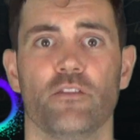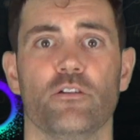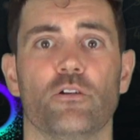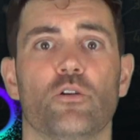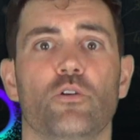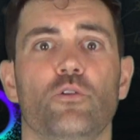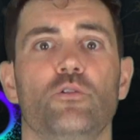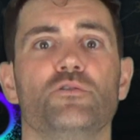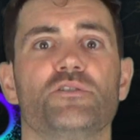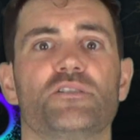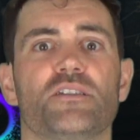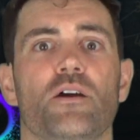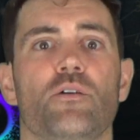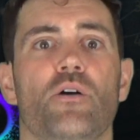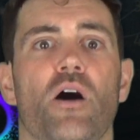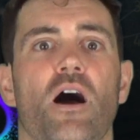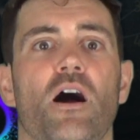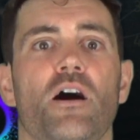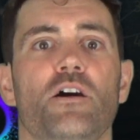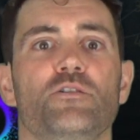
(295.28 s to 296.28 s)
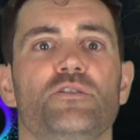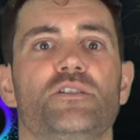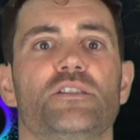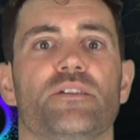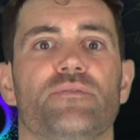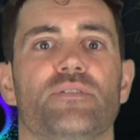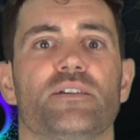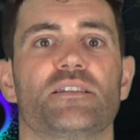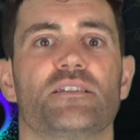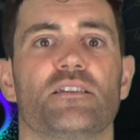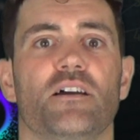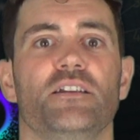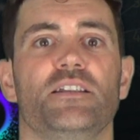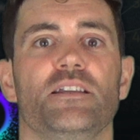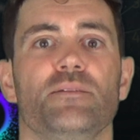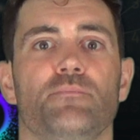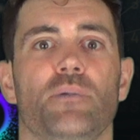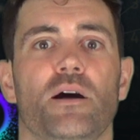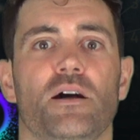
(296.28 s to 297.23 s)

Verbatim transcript: There are also a host of exciting